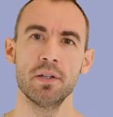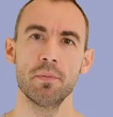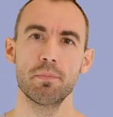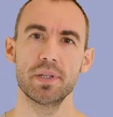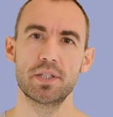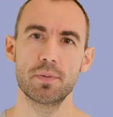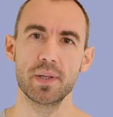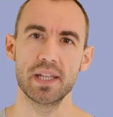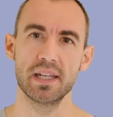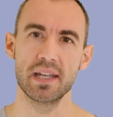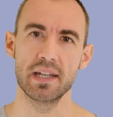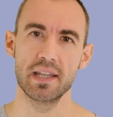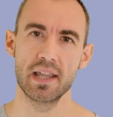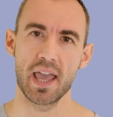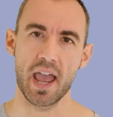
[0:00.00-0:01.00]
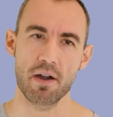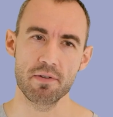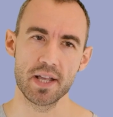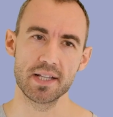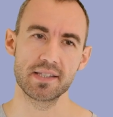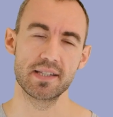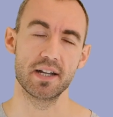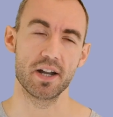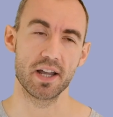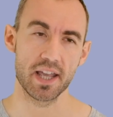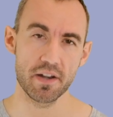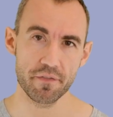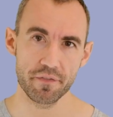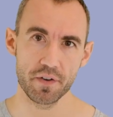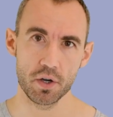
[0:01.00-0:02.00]
between areas that are in
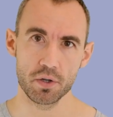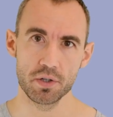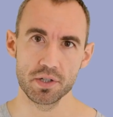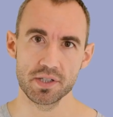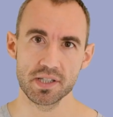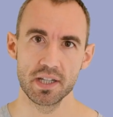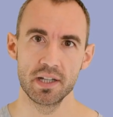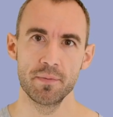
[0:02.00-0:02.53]
focus